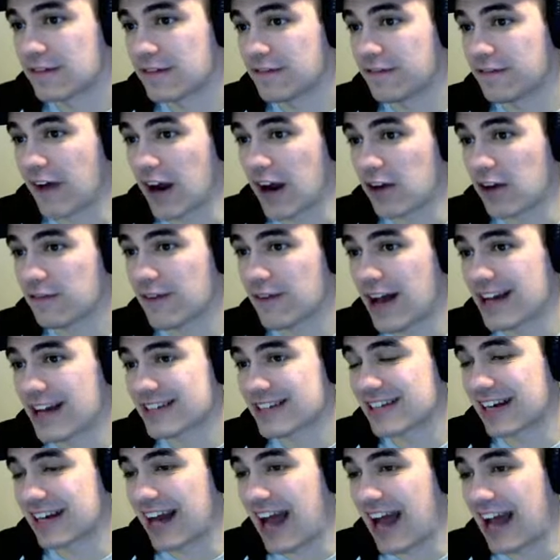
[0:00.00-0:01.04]

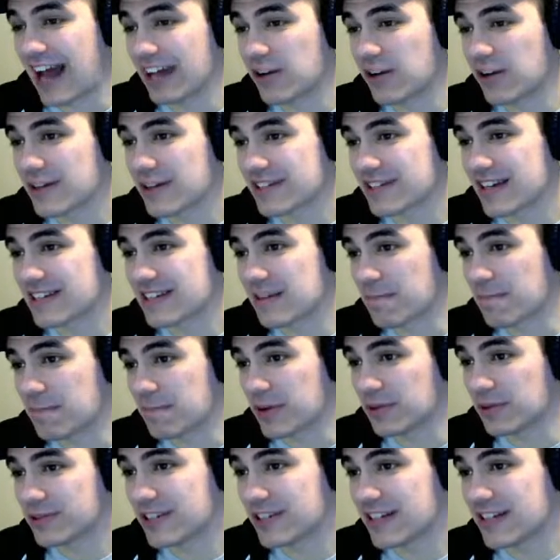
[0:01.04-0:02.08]
Firefox on iOS has a
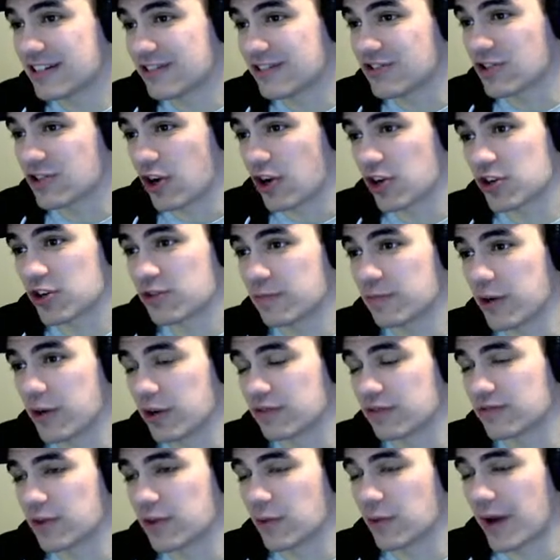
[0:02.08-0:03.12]
built-in dark
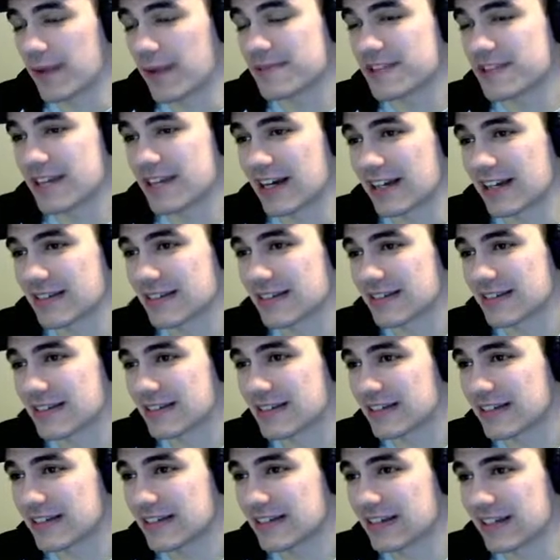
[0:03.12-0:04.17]
mode for websites.
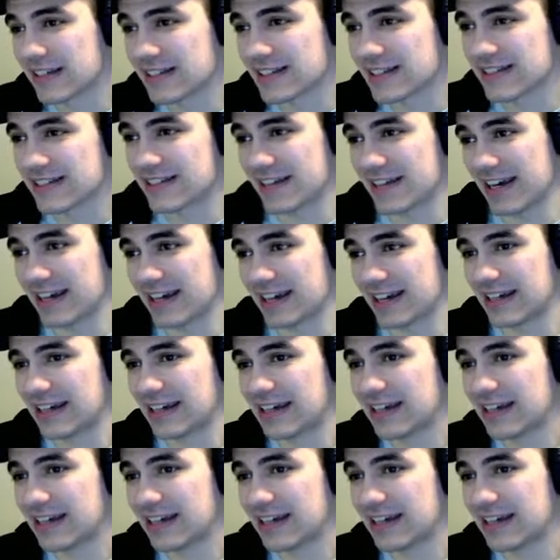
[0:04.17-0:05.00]
That's sick.